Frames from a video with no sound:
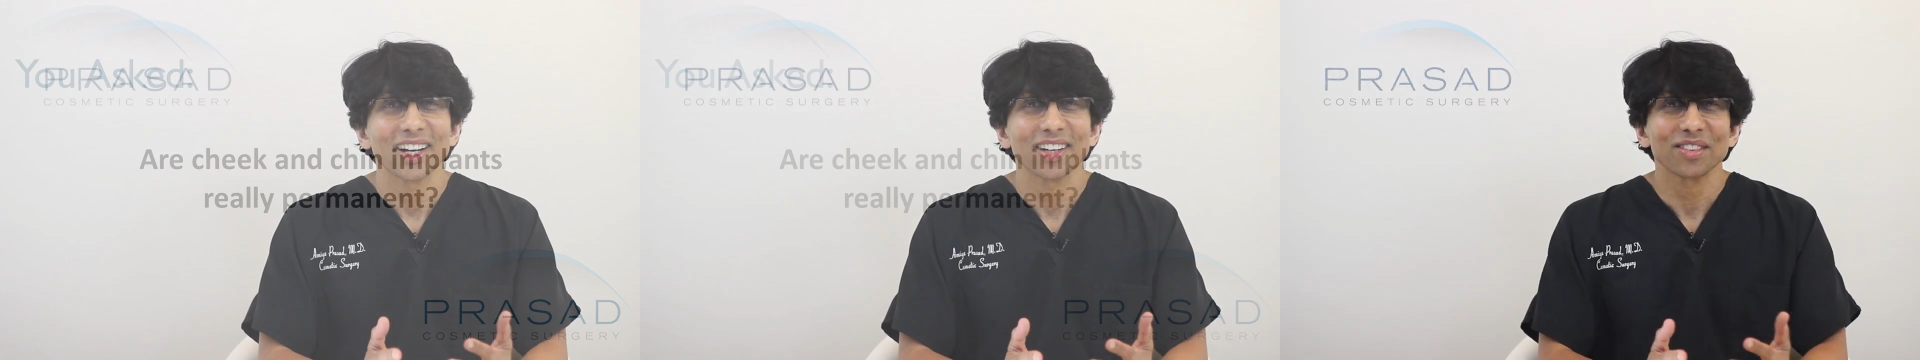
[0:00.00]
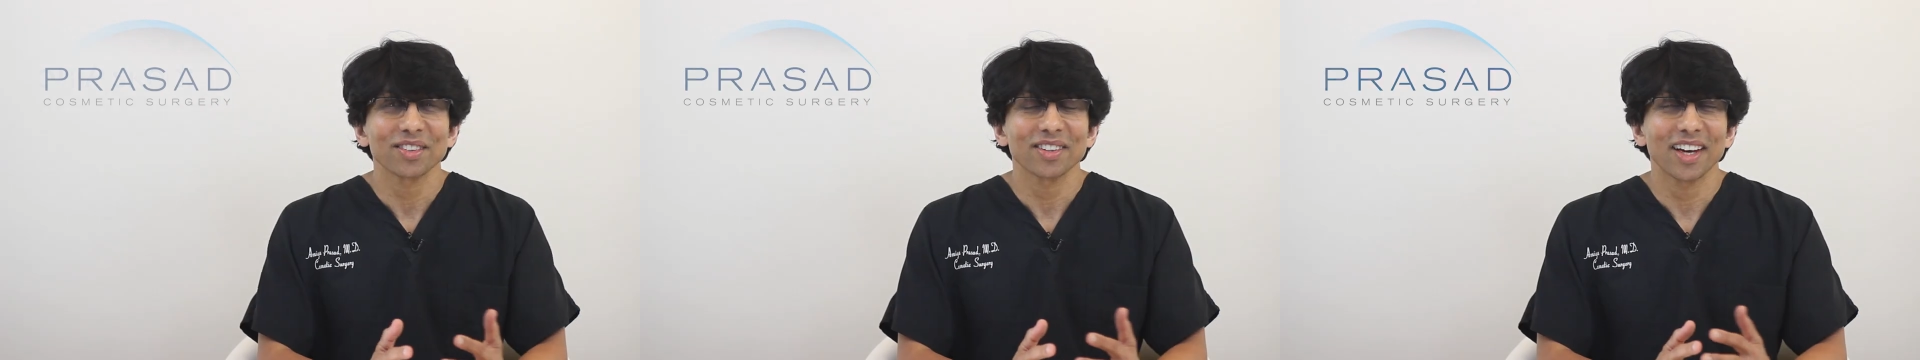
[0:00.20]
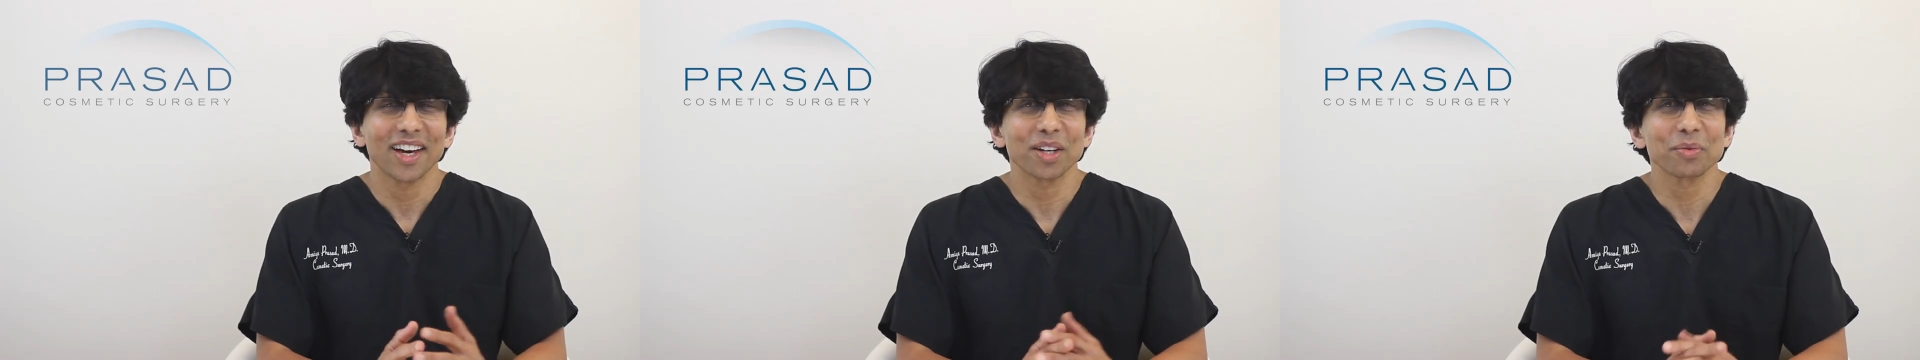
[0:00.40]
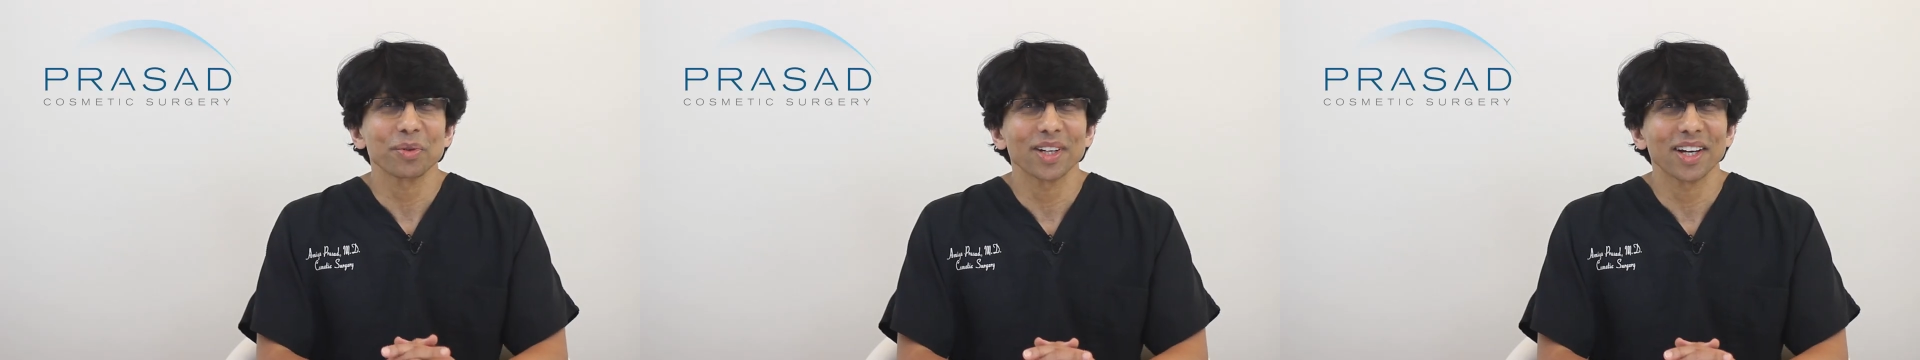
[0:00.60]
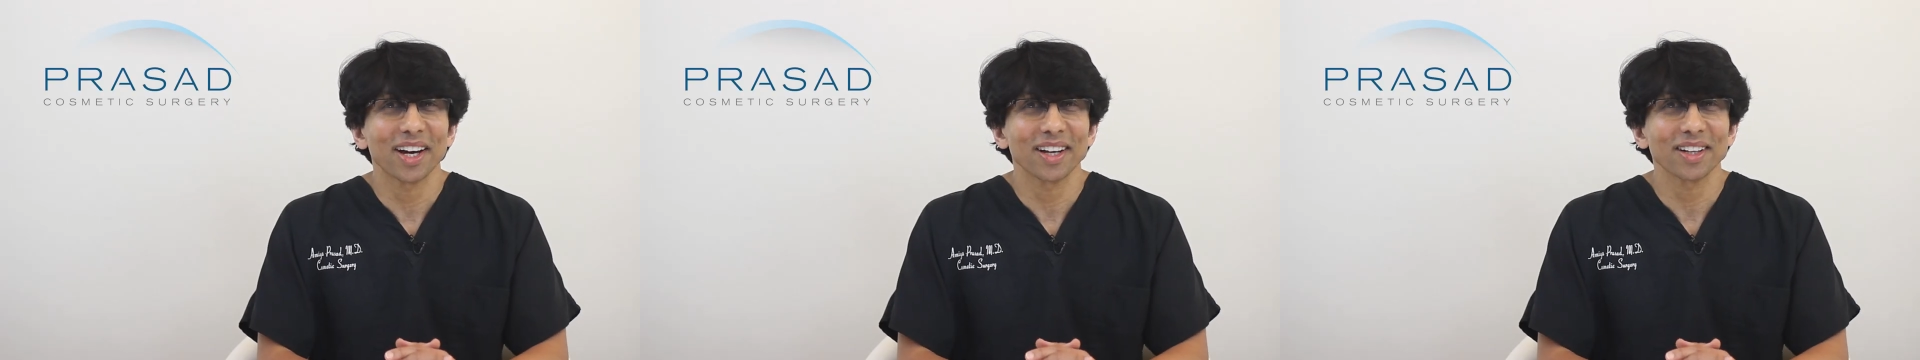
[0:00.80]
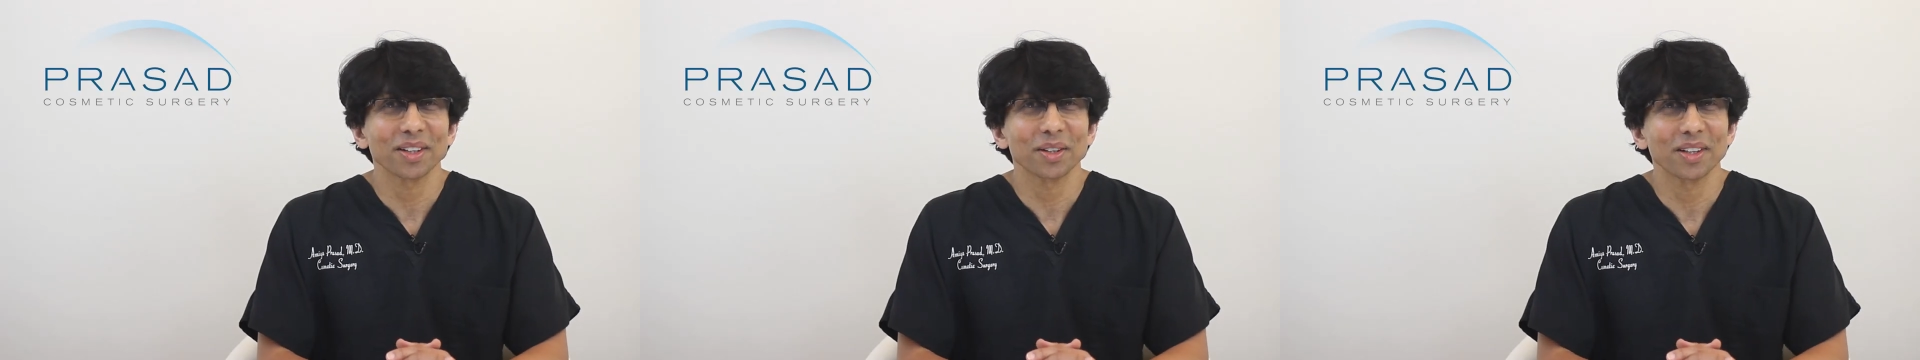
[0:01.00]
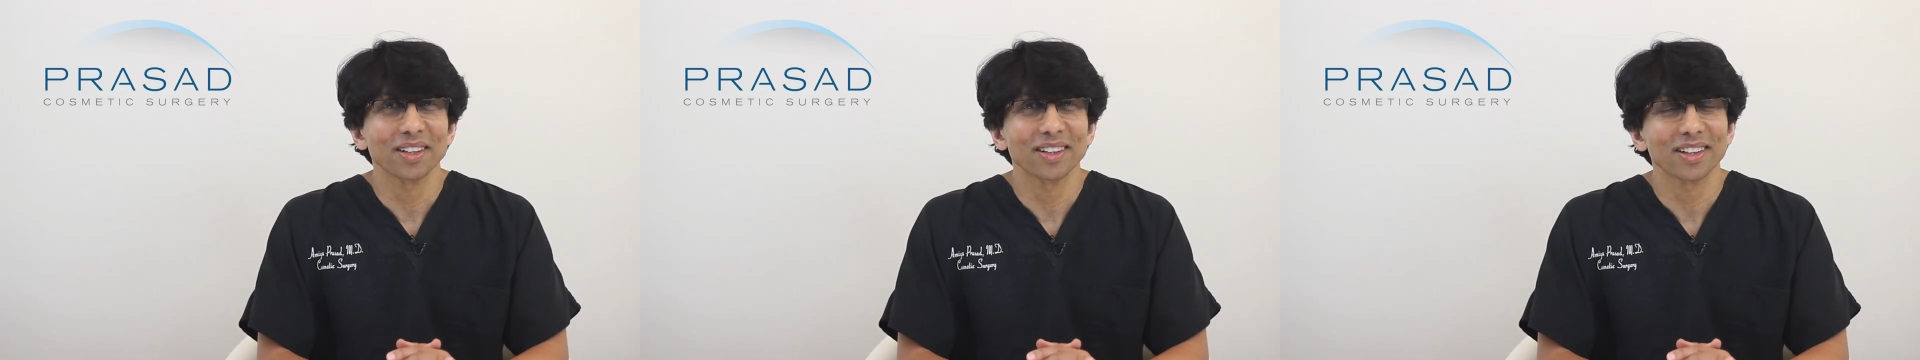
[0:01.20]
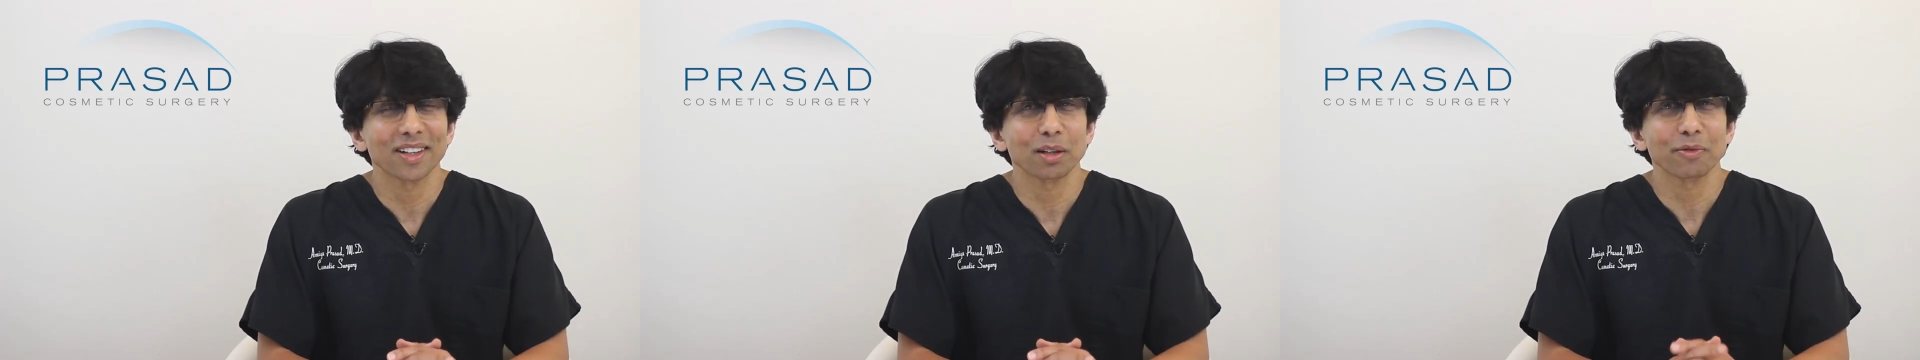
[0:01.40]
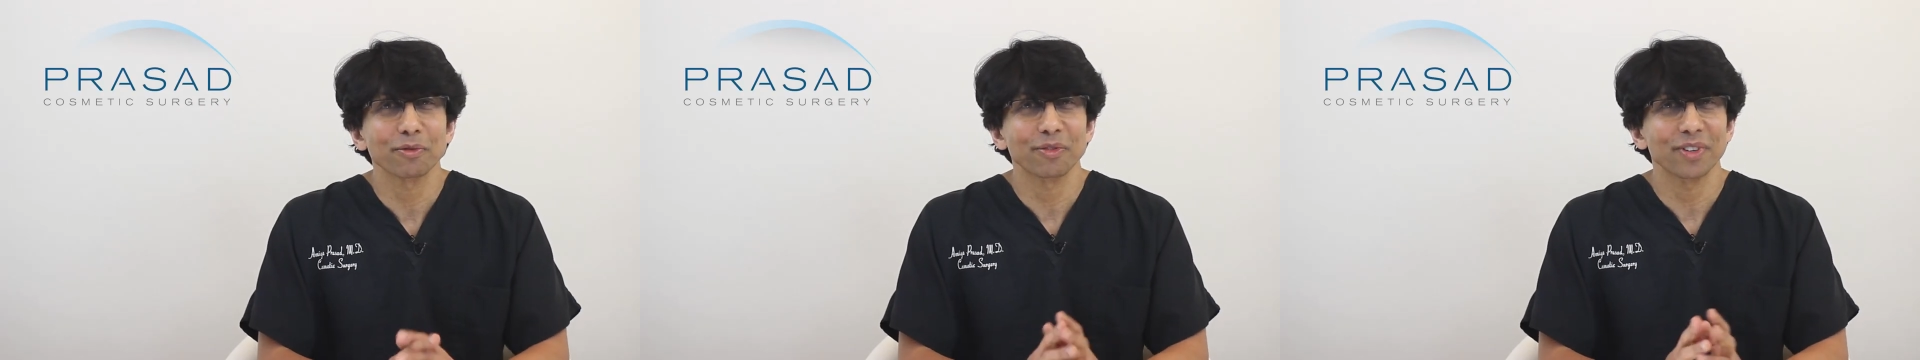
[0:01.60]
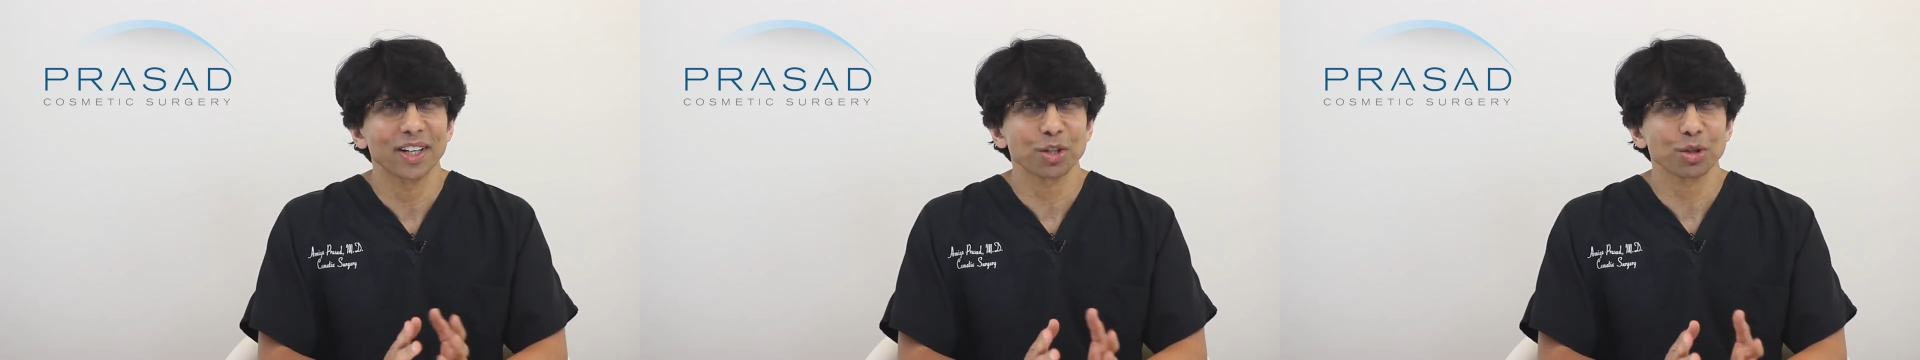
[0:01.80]
A sad reality of
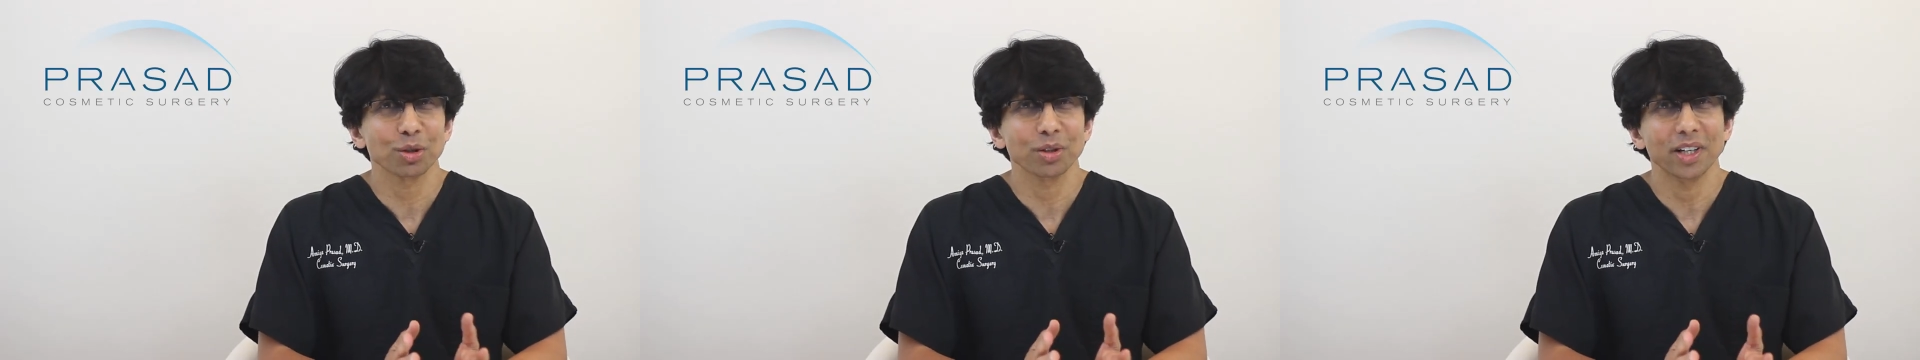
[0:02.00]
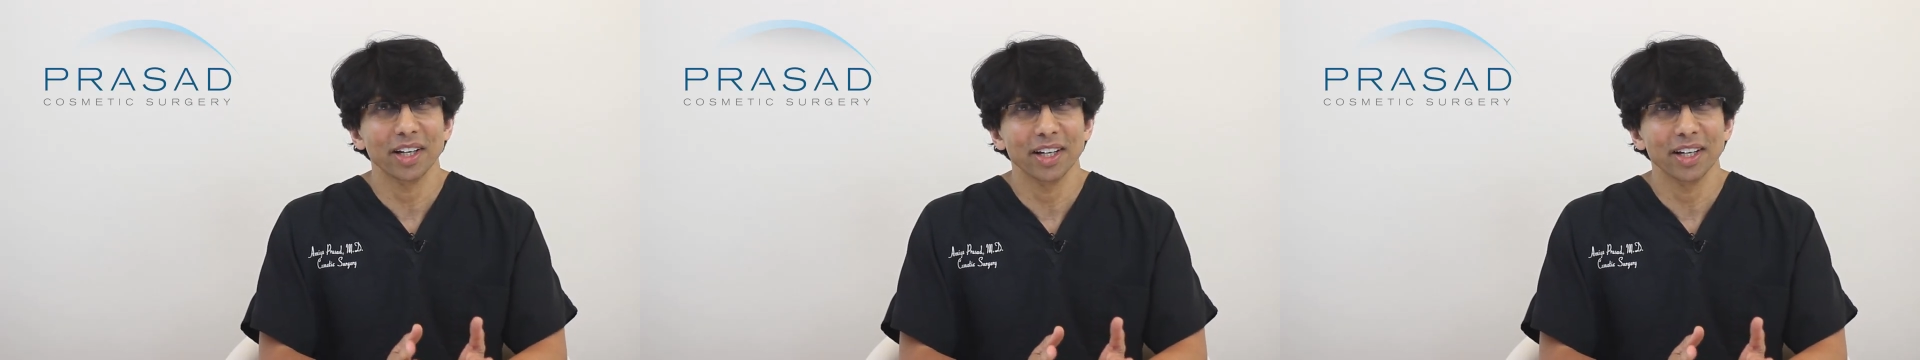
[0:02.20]
facial